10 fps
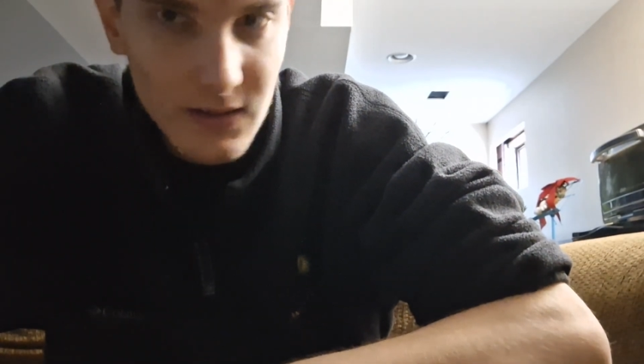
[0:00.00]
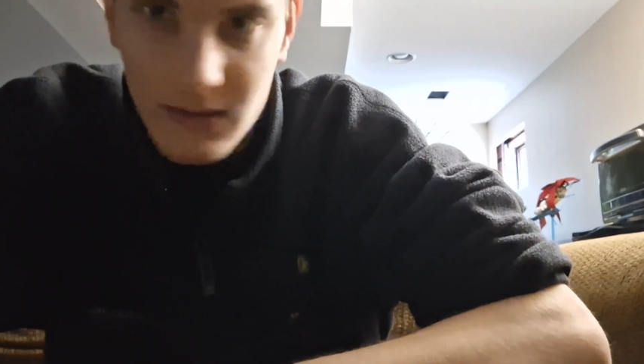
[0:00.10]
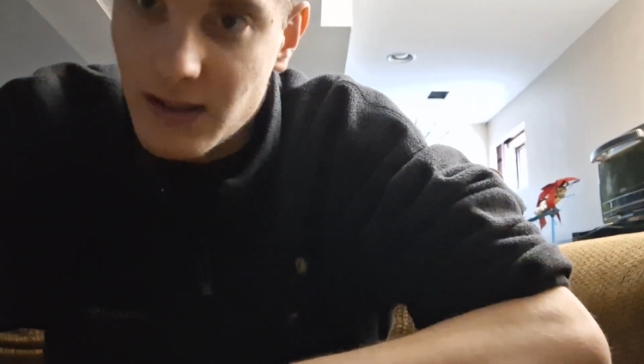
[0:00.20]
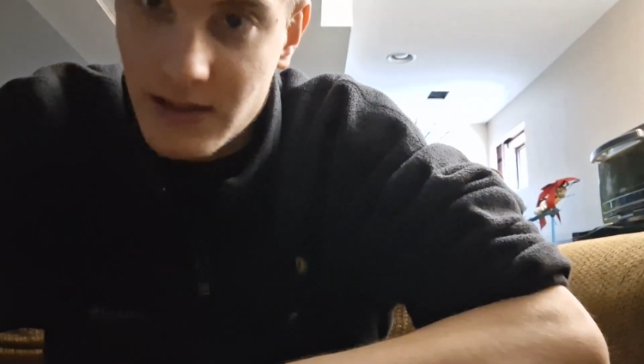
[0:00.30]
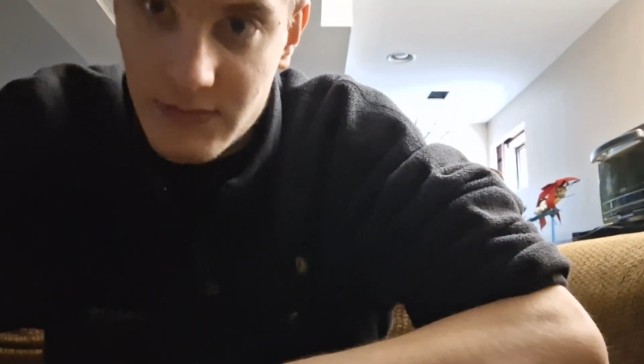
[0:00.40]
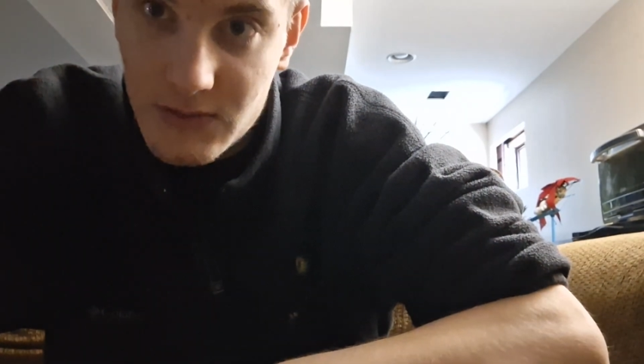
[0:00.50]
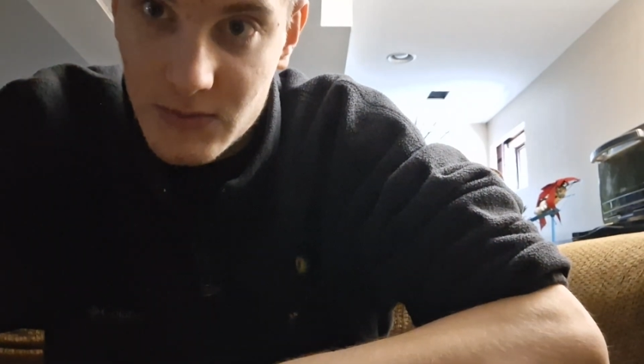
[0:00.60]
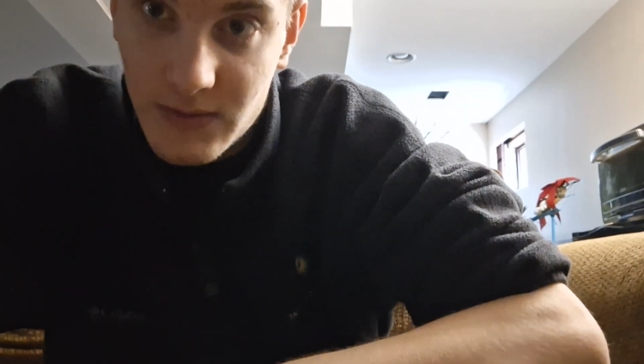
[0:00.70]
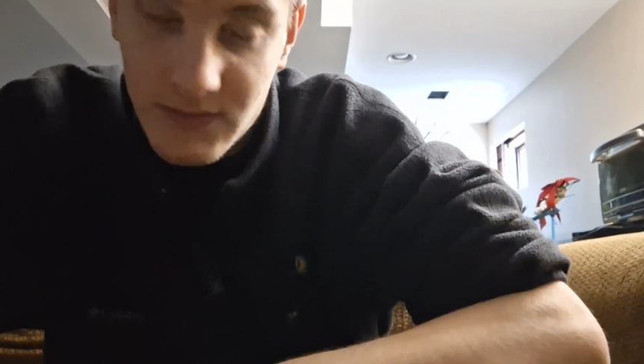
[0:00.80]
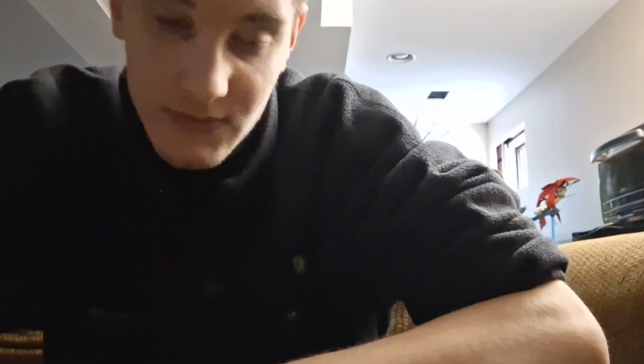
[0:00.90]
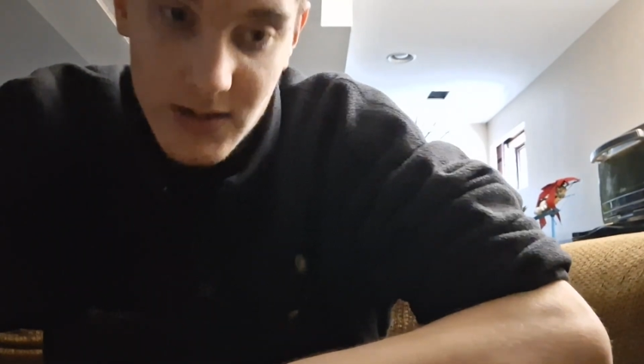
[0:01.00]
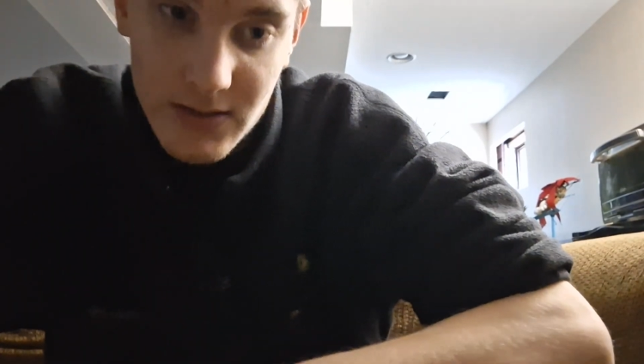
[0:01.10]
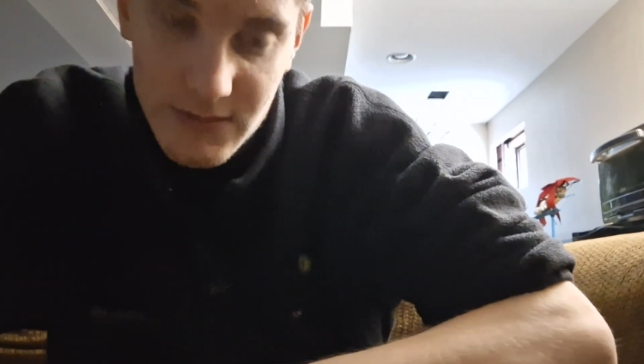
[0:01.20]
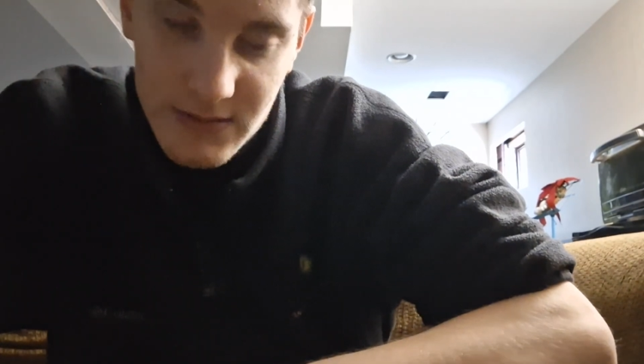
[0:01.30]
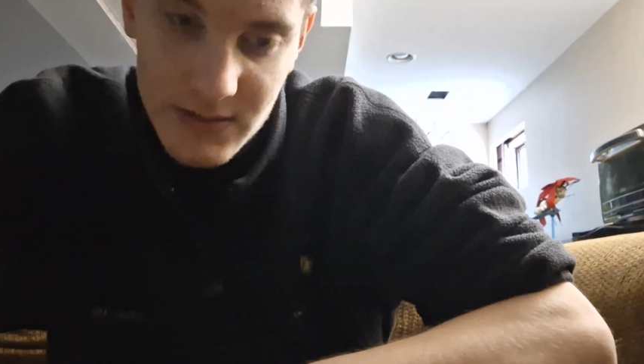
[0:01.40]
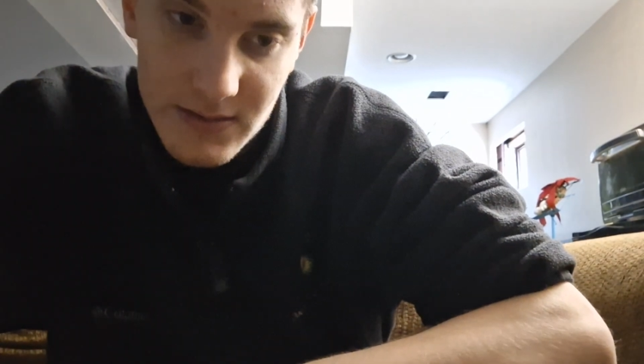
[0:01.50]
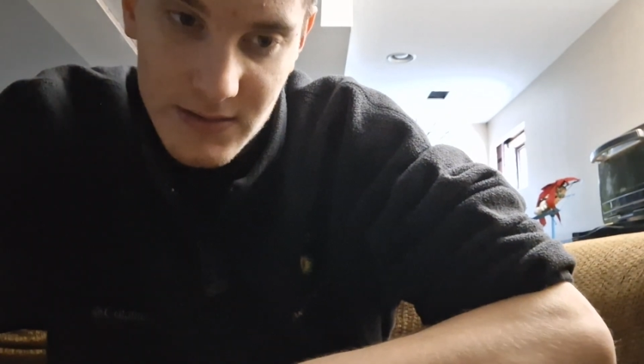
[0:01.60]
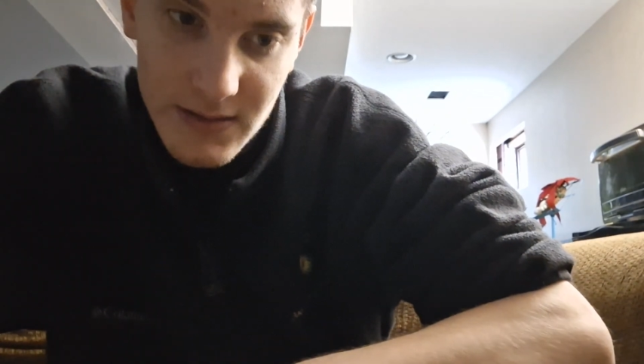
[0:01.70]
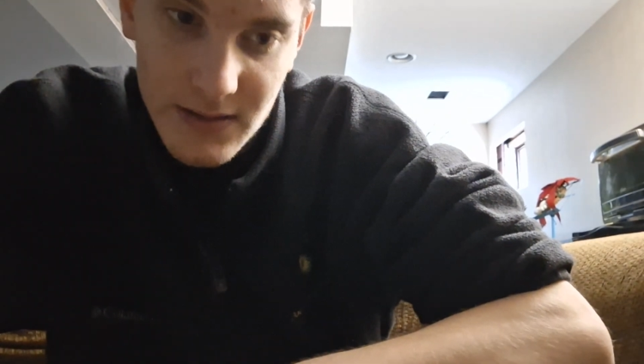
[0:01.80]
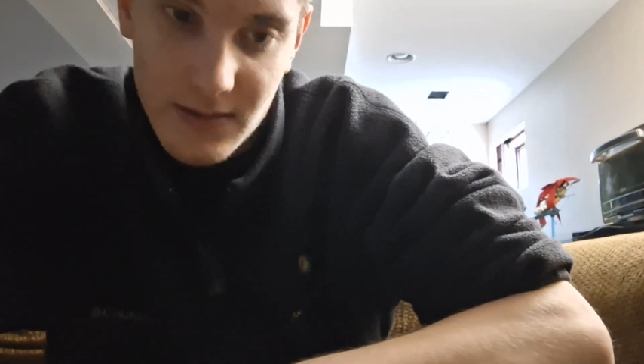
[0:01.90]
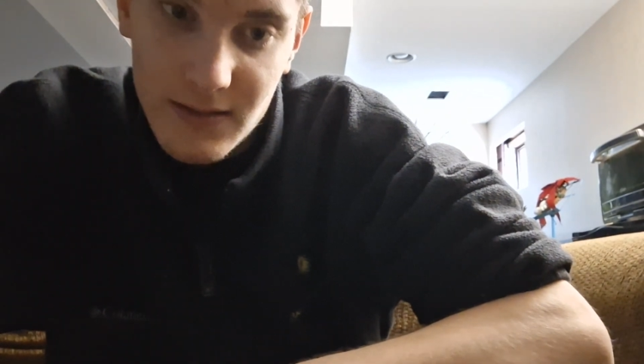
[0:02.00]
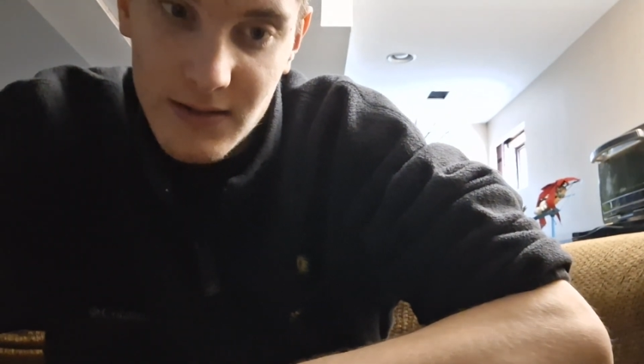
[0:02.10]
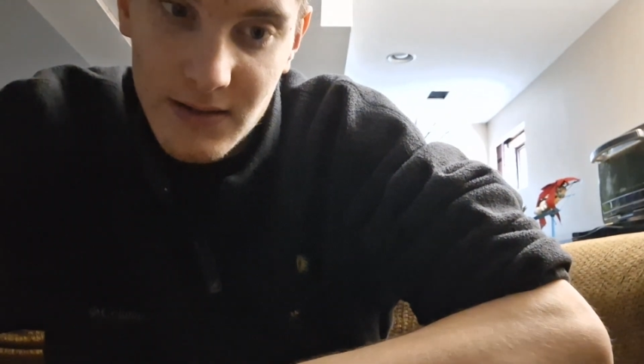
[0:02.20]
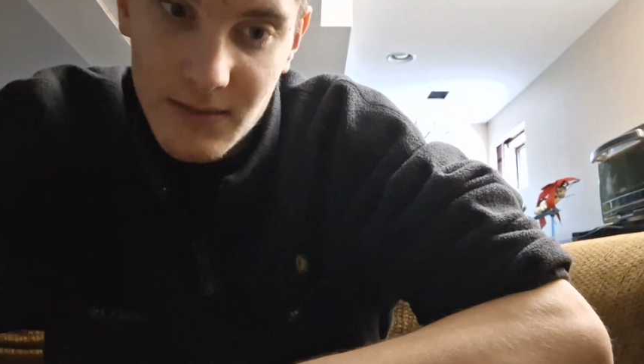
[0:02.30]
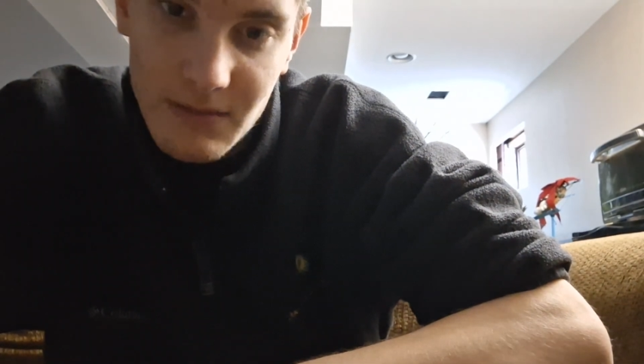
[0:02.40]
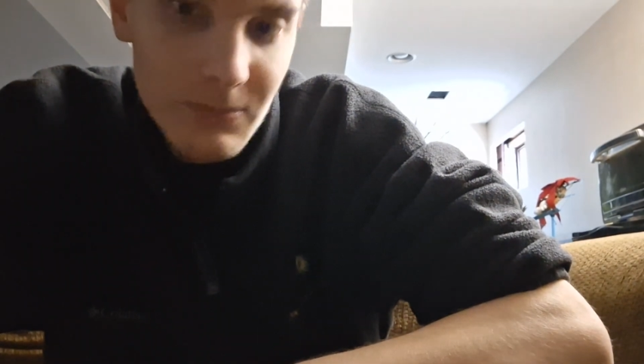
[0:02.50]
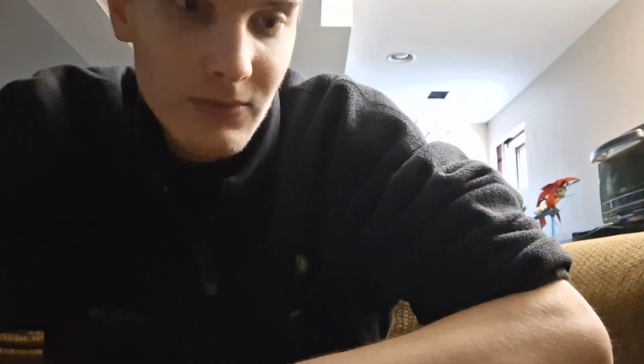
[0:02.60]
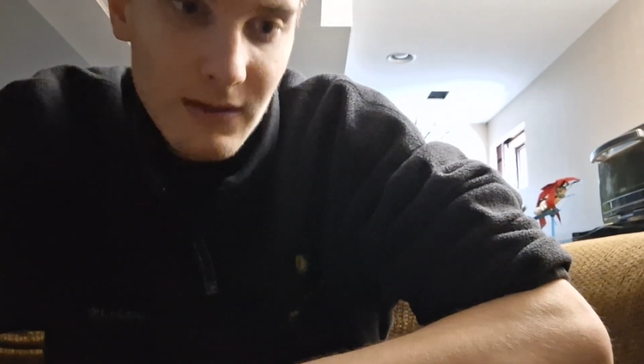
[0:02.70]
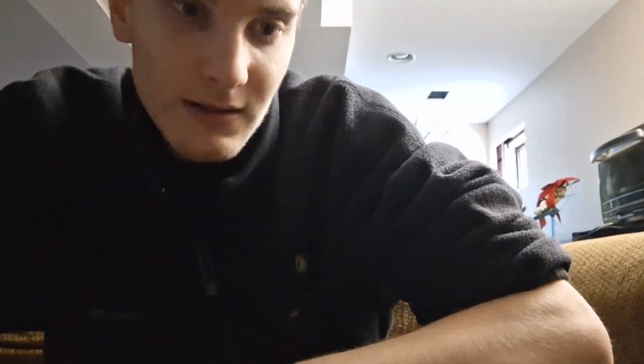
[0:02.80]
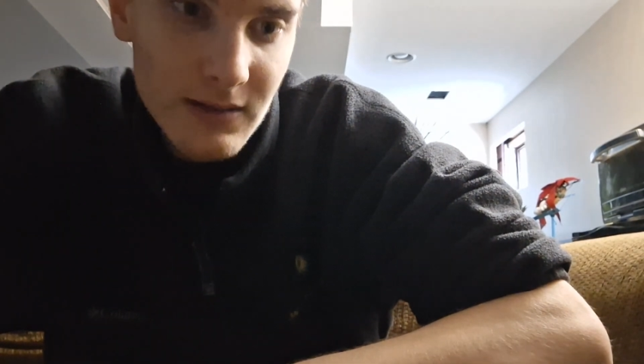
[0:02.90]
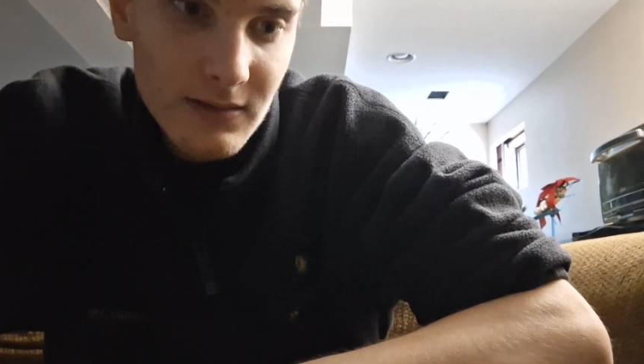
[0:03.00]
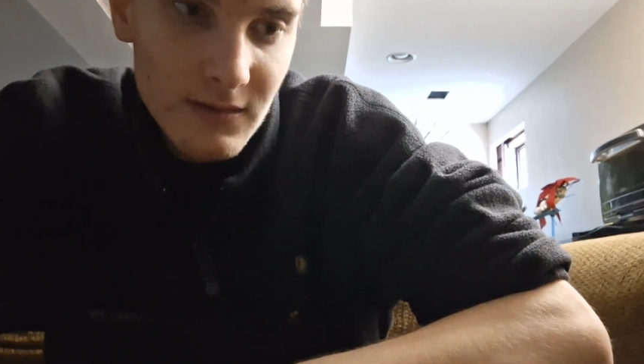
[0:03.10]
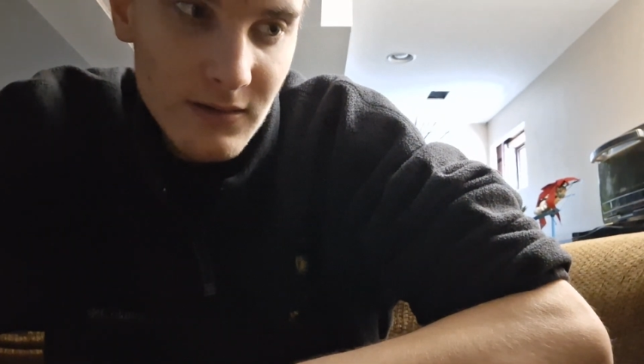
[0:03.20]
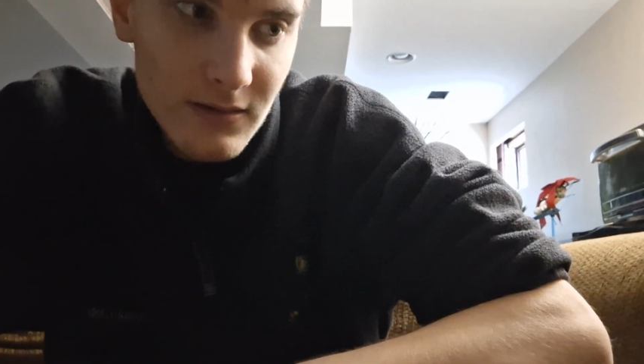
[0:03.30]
a lot of sweet fragrances that people can,